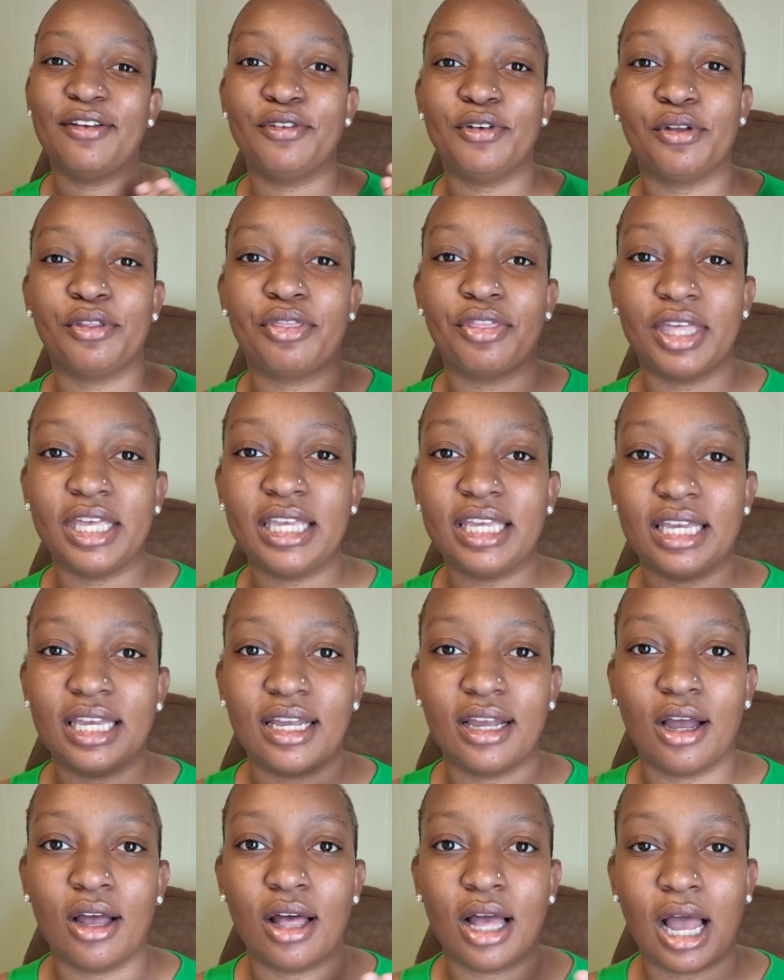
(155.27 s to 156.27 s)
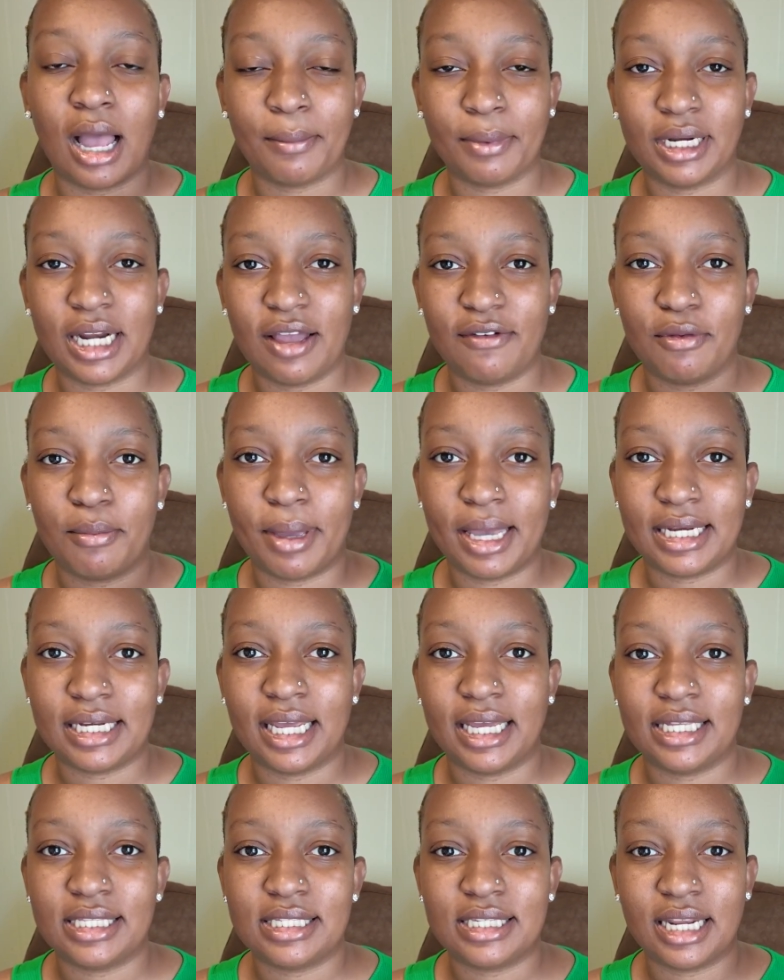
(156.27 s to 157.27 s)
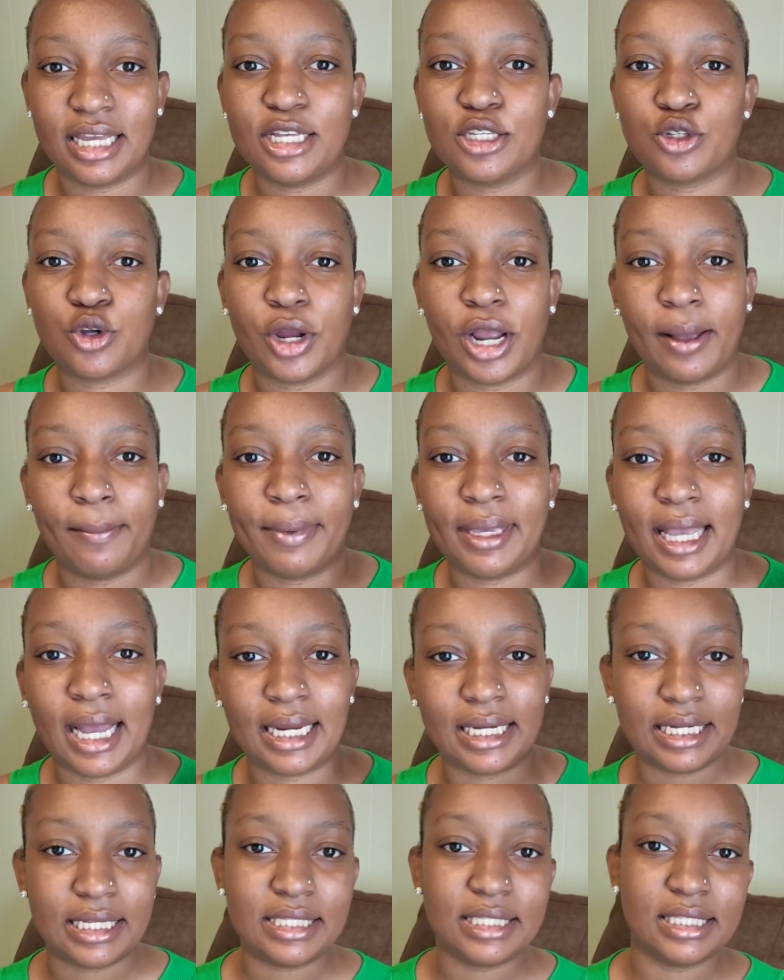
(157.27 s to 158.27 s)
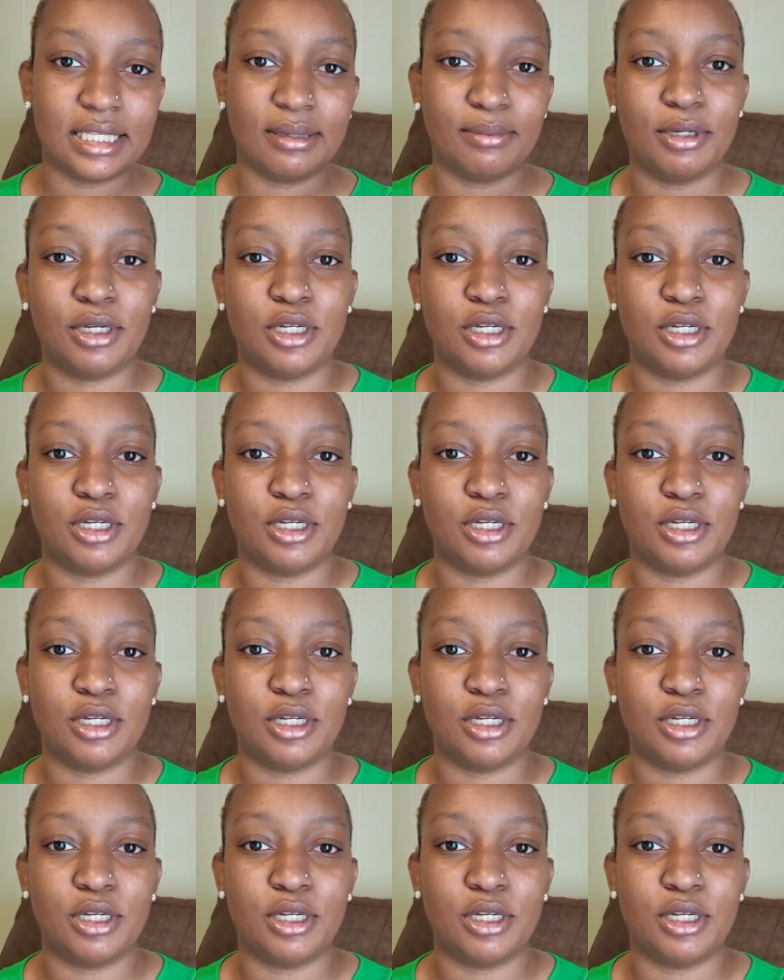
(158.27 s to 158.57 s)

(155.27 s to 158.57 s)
if you're thinking, I'm gonna have a bad day, today is crappy, I didn't sleep